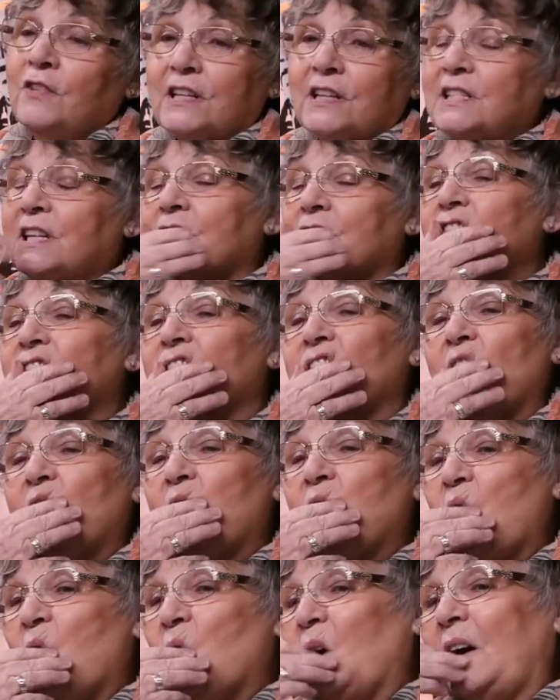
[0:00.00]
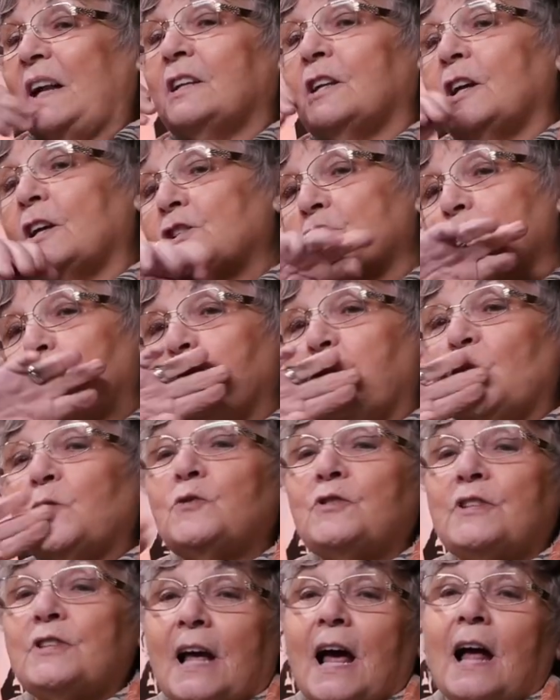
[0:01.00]
This is great.
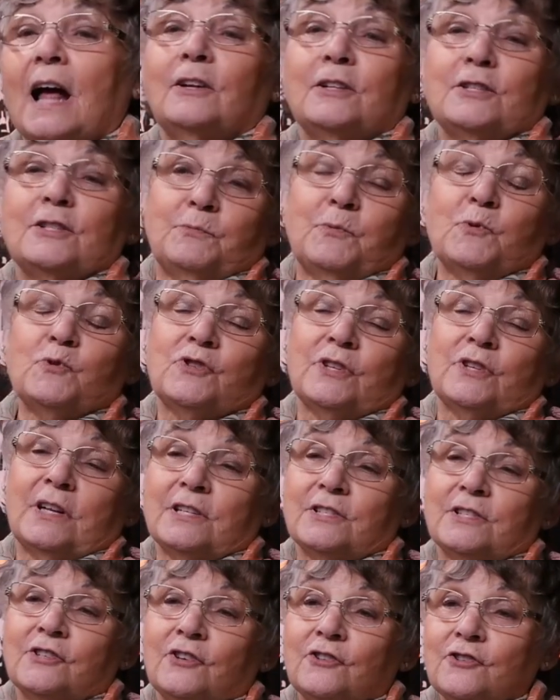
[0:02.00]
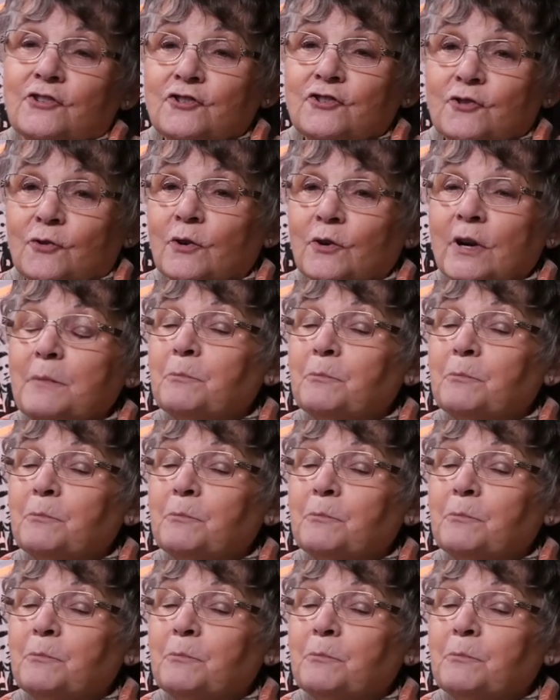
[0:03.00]
I suppose it is a good story.